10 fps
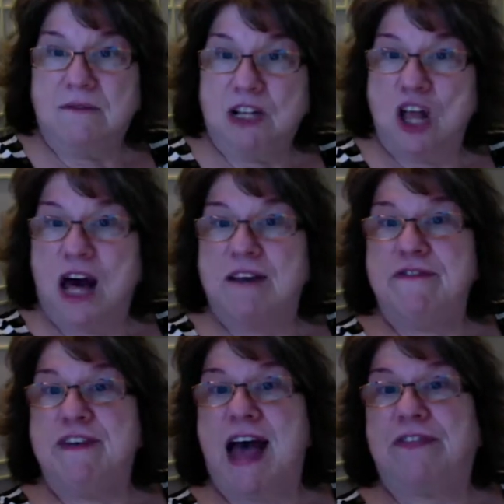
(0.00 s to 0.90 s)
of a lot of
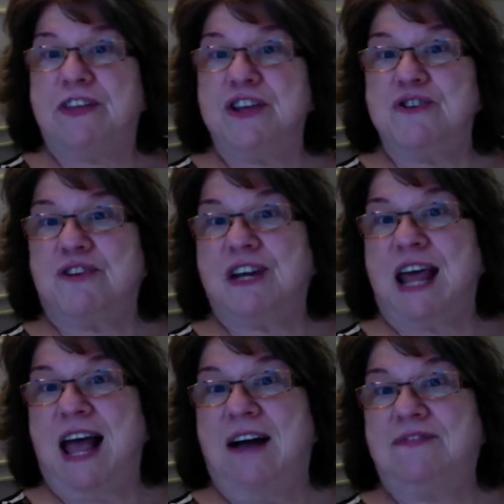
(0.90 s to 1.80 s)
fat that you're going
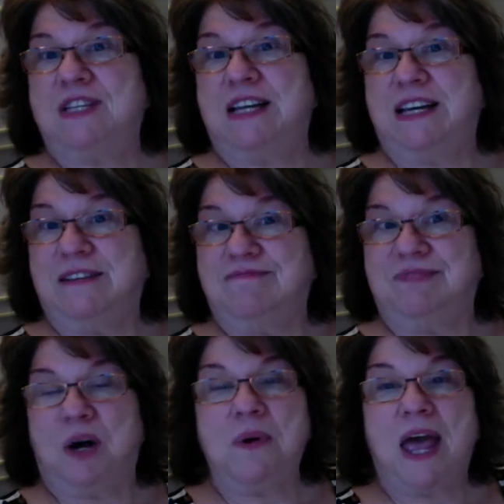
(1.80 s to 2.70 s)
to have to eat.
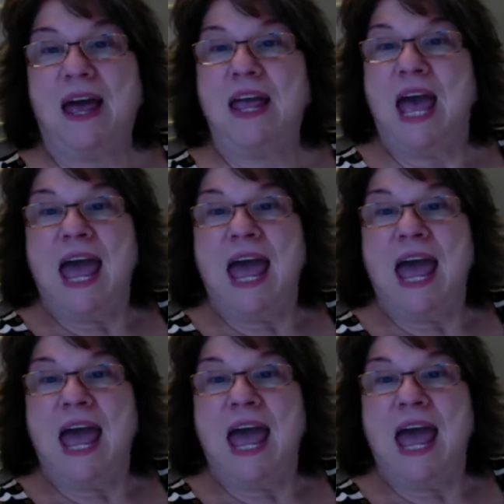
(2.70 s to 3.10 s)
Okay,